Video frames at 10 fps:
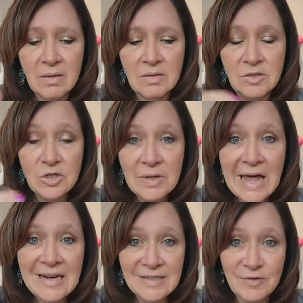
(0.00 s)
do a
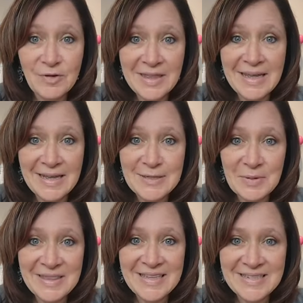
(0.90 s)
lot of different things
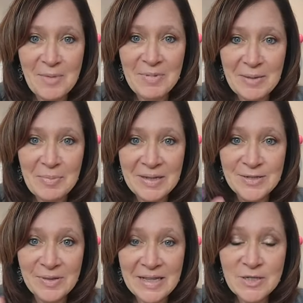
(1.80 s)
with this Ebony pencil,
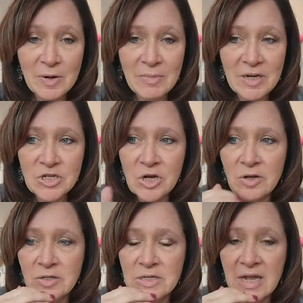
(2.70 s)
and that's what I'm going to show
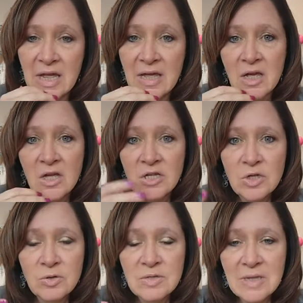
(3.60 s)
you today.
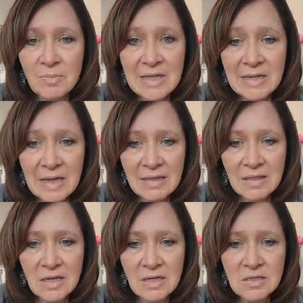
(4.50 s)
So something like
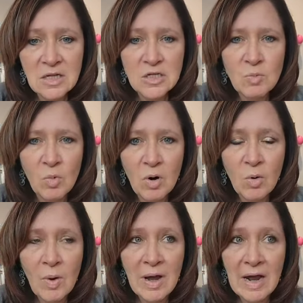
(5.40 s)
this is more
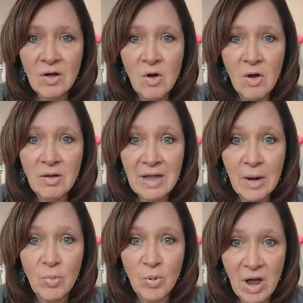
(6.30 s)
what I call like a
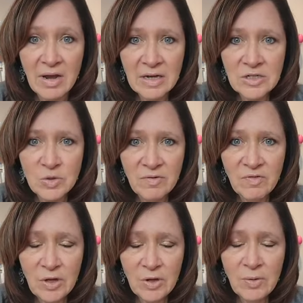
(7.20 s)
product
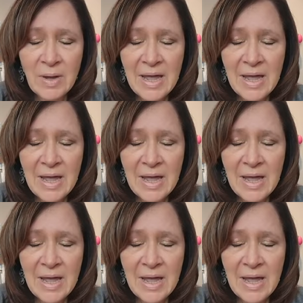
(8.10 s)
review,